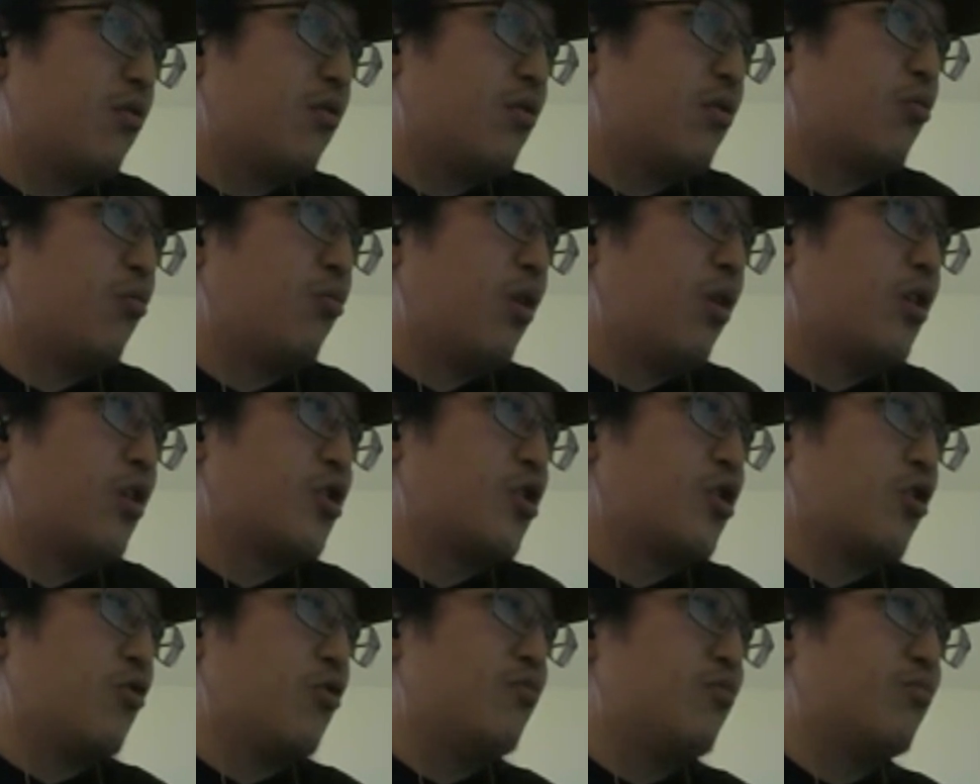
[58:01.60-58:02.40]
a DeJuan
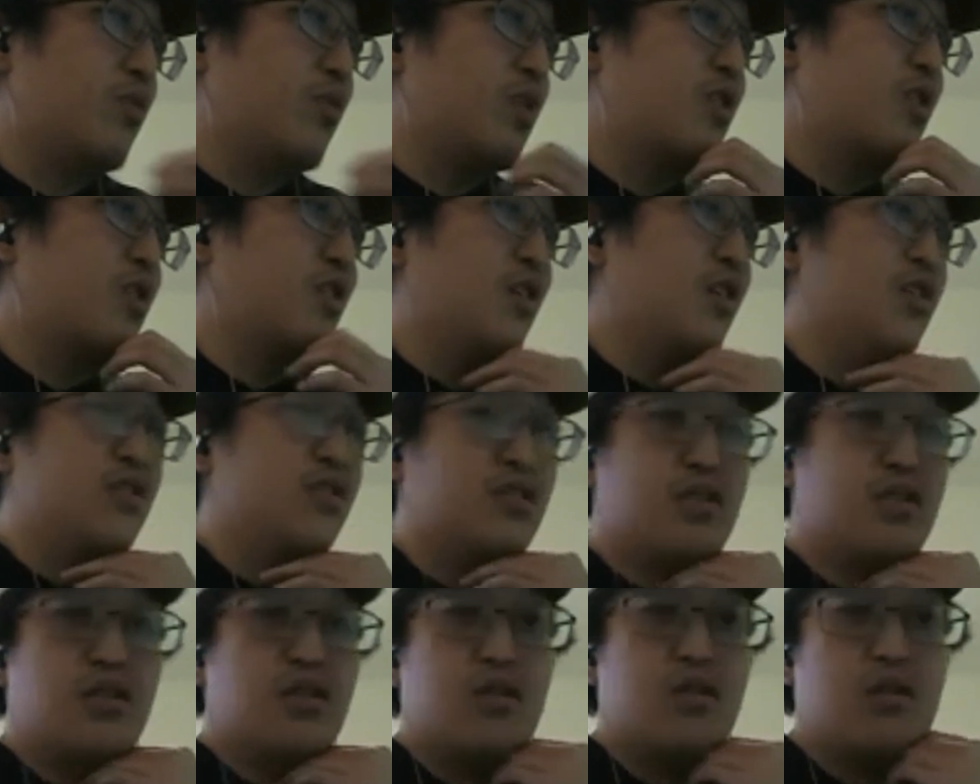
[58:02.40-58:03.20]
Jones makes sense.
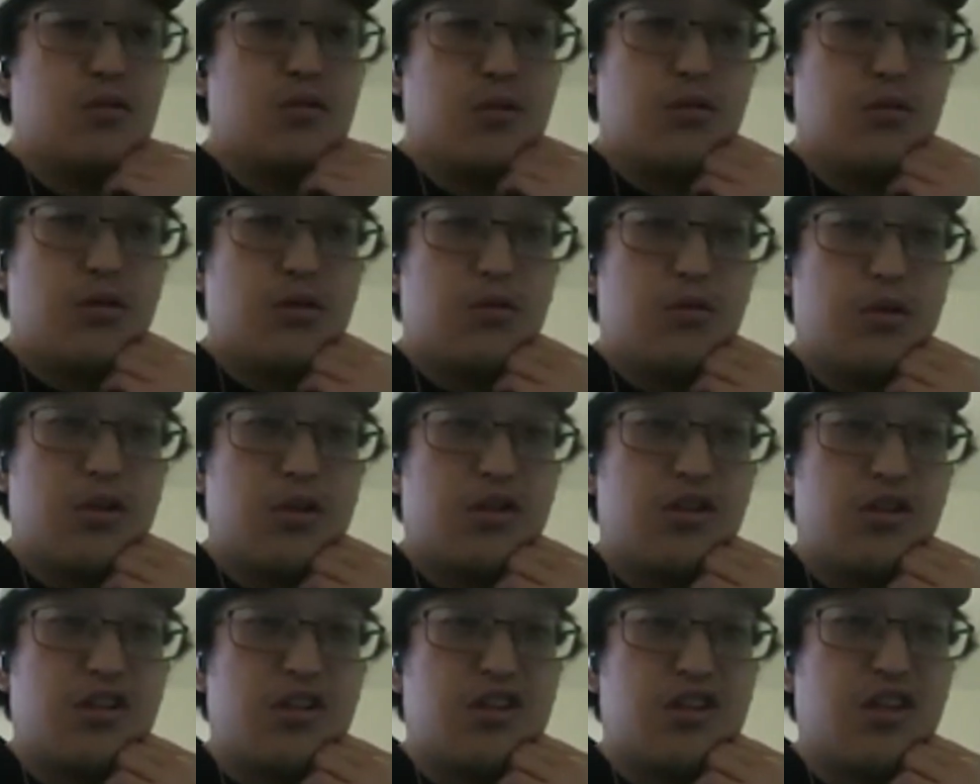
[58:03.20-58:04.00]
What do
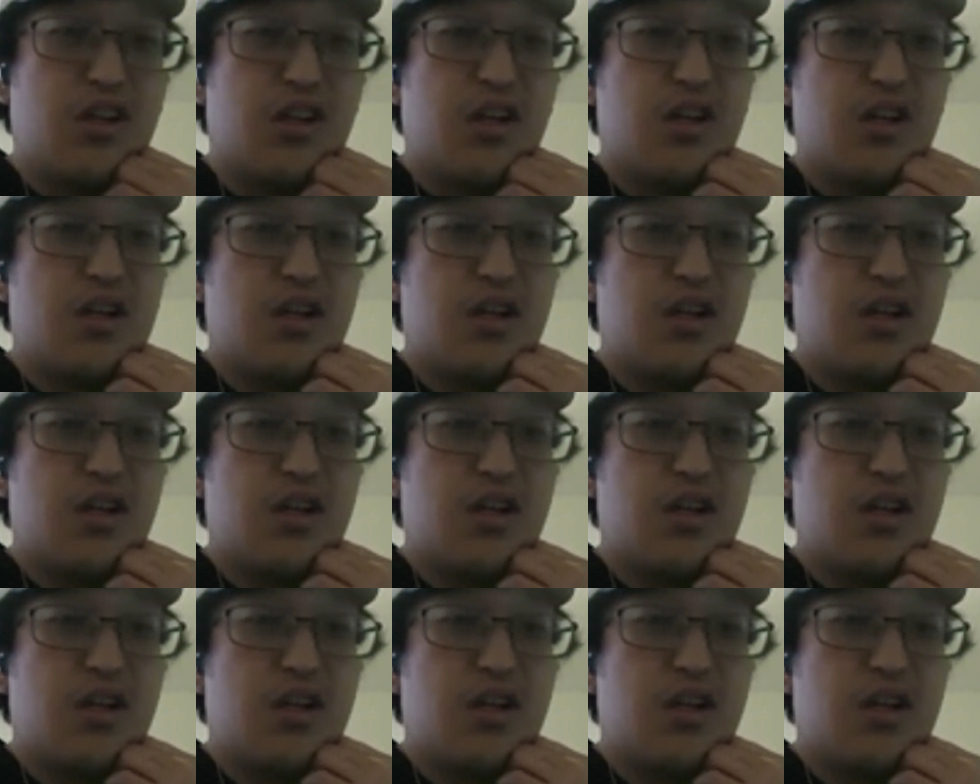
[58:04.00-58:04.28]
you think, Zach?